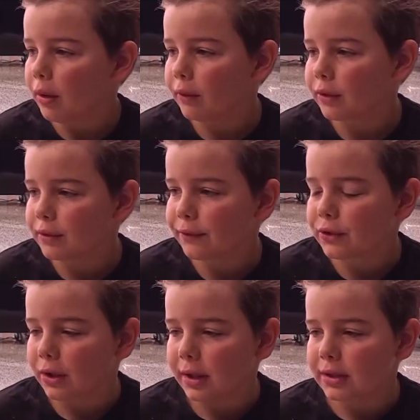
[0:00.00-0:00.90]
on the drift
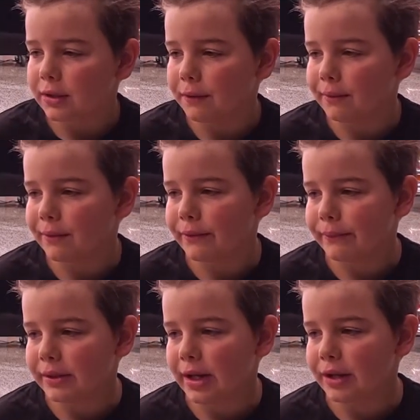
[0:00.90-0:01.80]
trike, so
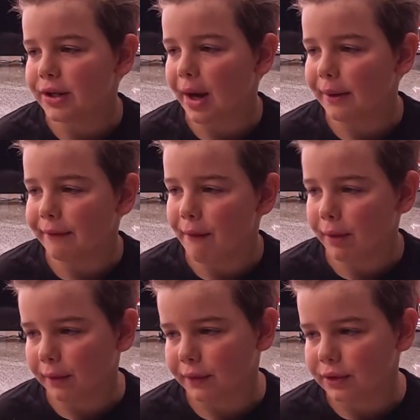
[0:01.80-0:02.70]
pretend you're going
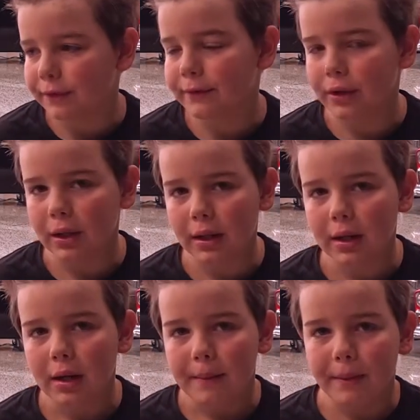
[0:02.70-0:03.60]
forward on the drift trike,
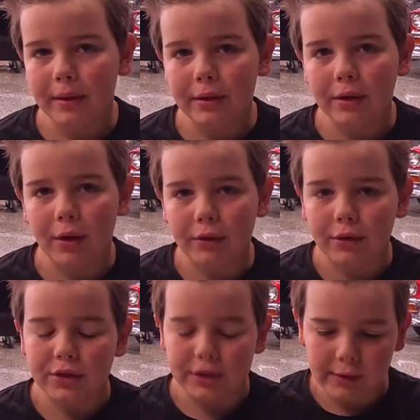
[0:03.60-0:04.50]
but you're on
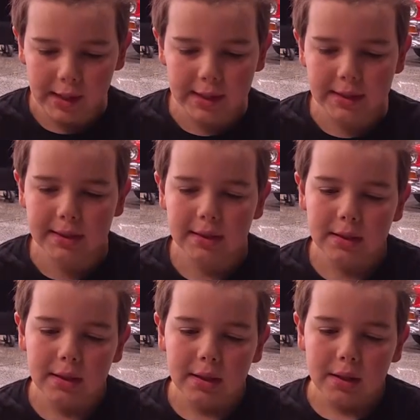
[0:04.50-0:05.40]
those sleds,
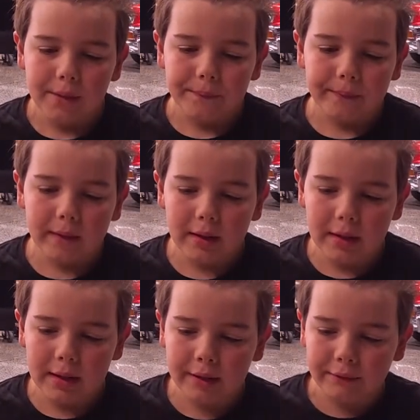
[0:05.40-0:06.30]

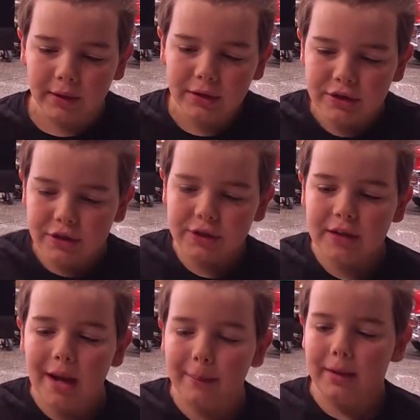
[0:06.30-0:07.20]
it registers
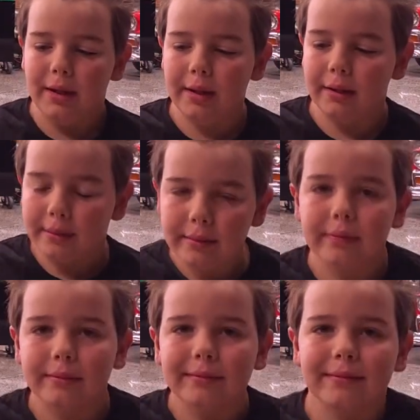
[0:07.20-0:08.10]
how many,
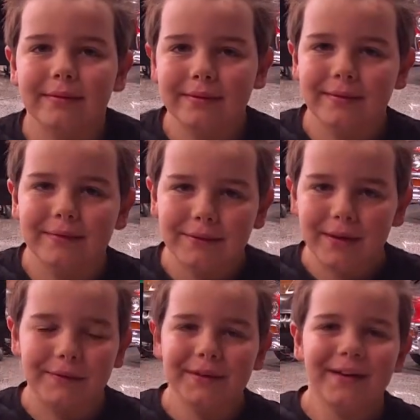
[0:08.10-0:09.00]

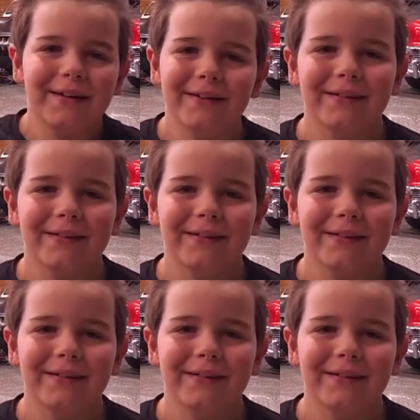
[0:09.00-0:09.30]
whatever it